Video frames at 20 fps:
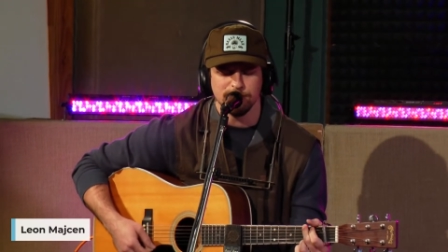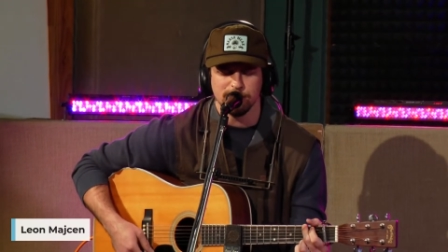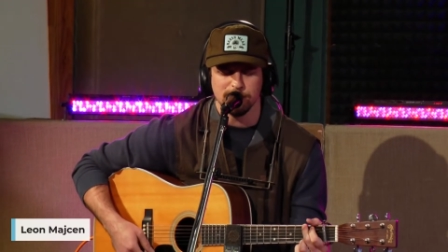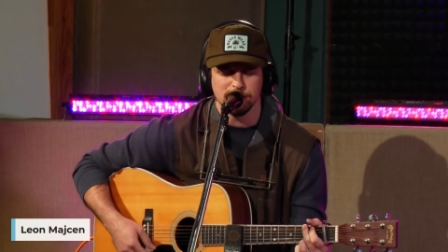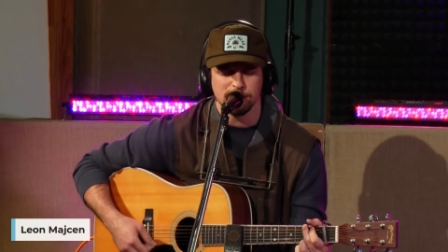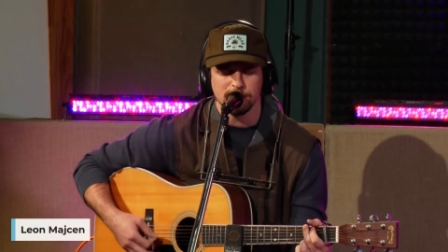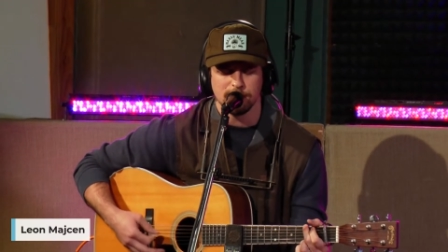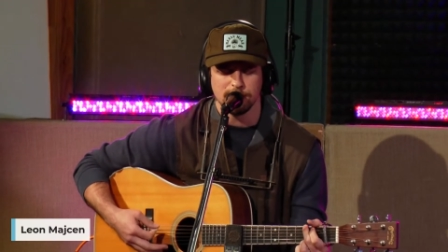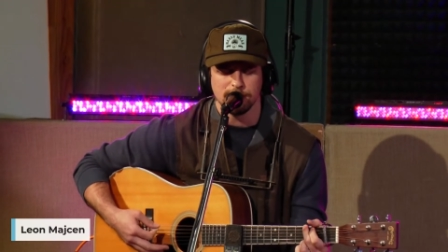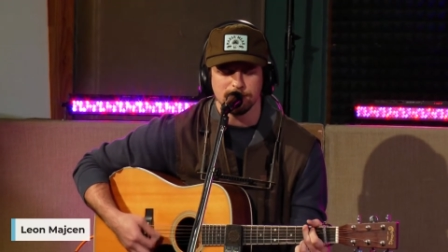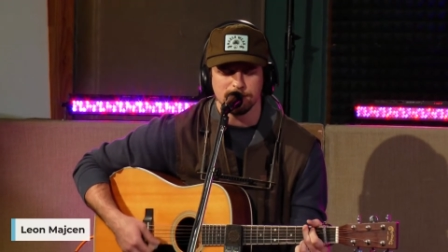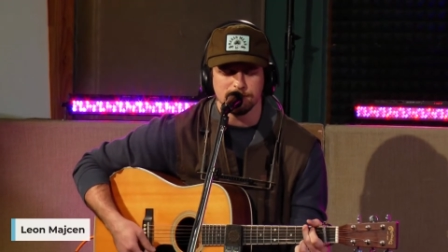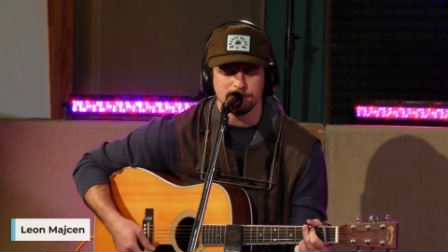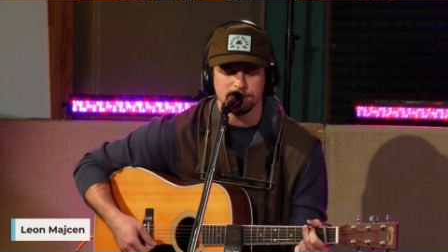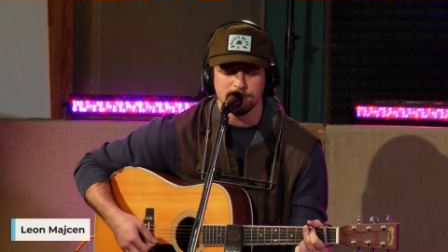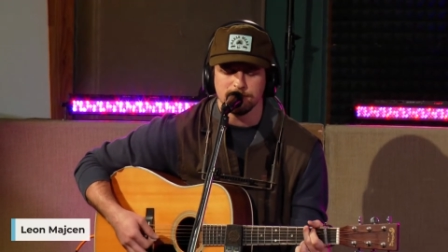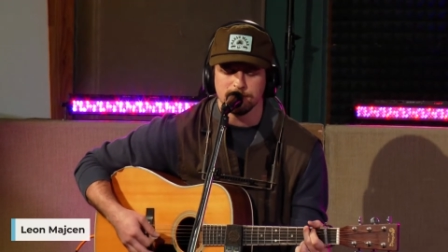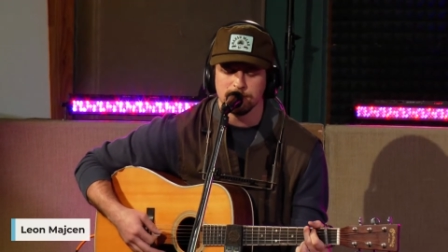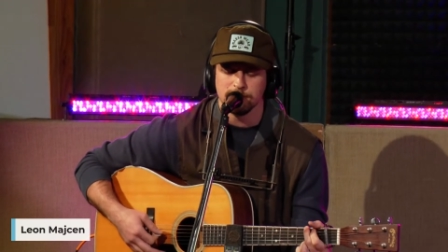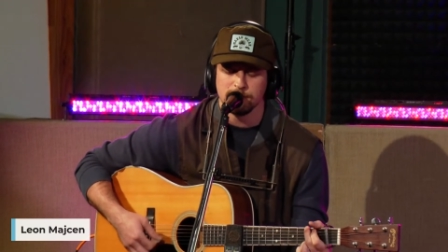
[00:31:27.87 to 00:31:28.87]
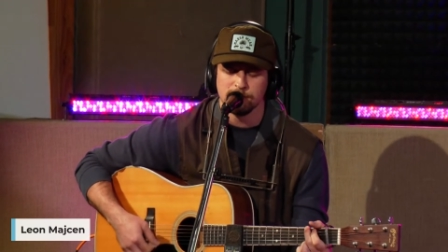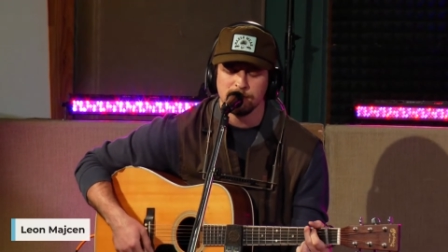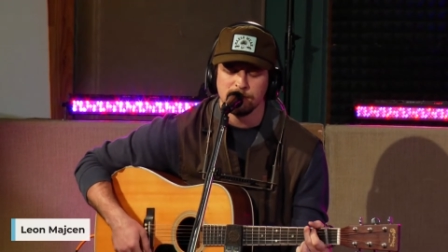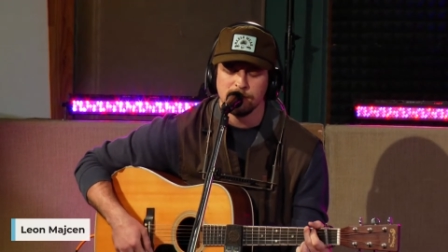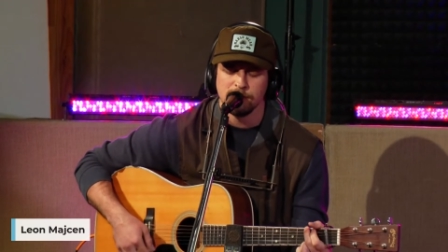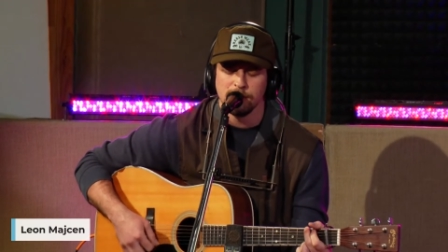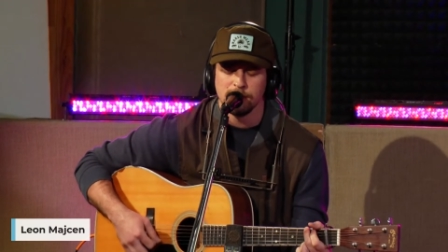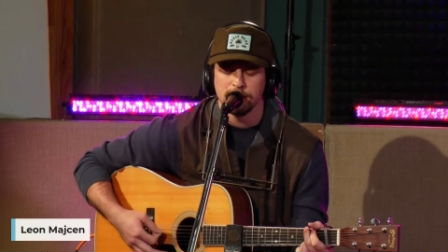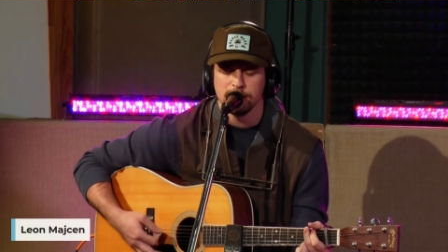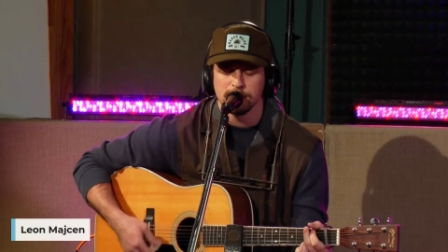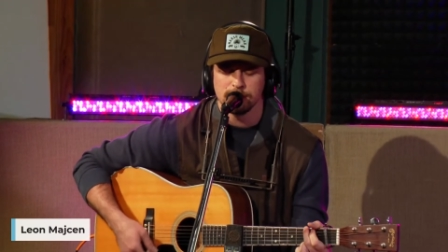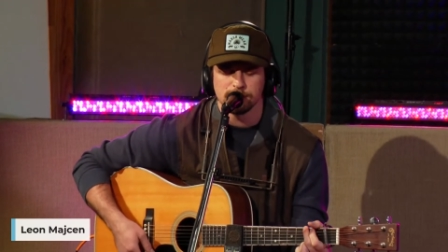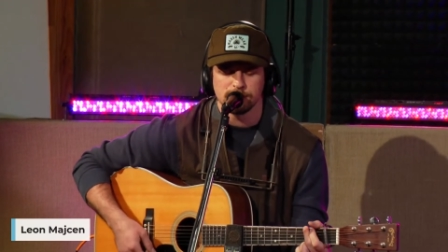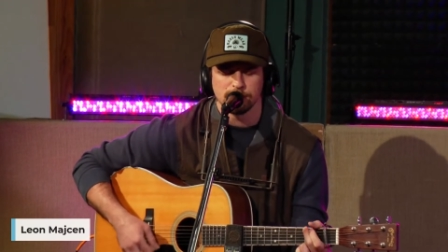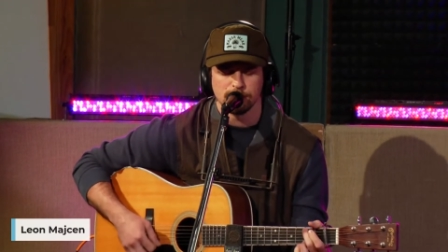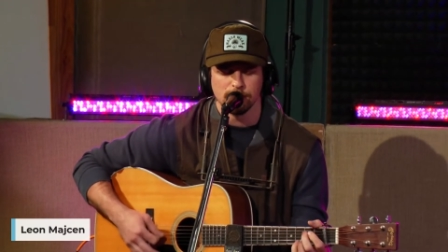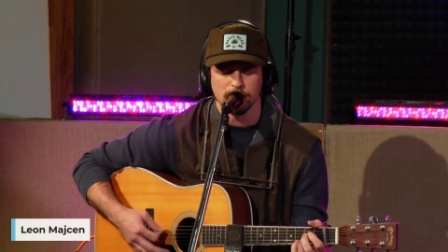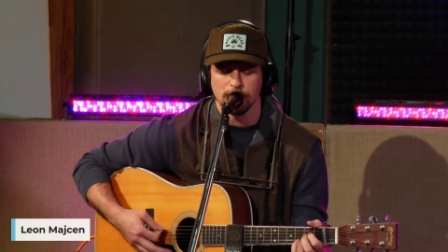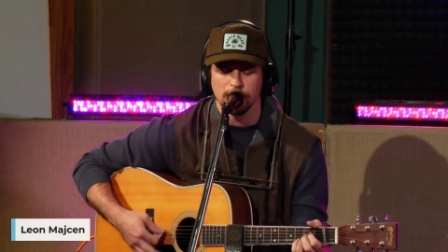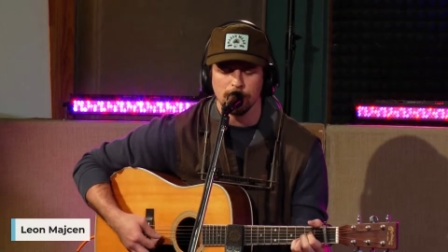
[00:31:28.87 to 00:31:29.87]
it all.
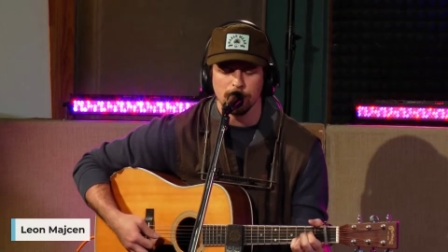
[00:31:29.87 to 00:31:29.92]
So I